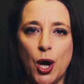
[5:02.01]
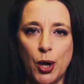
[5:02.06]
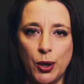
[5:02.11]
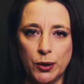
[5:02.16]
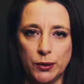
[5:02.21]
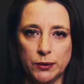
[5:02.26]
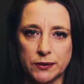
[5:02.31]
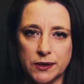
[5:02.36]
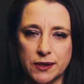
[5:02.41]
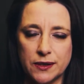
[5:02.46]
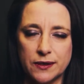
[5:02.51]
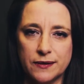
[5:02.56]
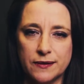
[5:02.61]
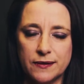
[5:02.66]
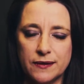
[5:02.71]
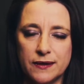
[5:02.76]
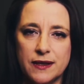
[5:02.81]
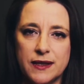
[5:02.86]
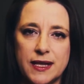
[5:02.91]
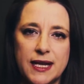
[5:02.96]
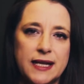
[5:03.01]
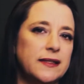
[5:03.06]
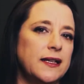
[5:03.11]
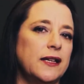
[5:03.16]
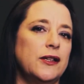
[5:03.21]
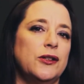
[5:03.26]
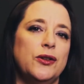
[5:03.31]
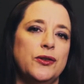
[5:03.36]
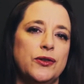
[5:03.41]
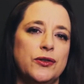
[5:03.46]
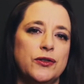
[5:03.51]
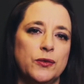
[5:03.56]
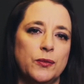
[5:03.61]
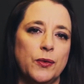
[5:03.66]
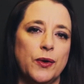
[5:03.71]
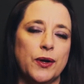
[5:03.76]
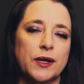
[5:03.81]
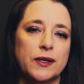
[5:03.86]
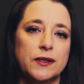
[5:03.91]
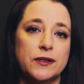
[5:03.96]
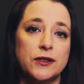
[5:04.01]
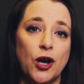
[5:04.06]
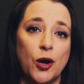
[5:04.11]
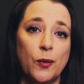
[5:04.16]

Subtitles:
old, the things that used to work. So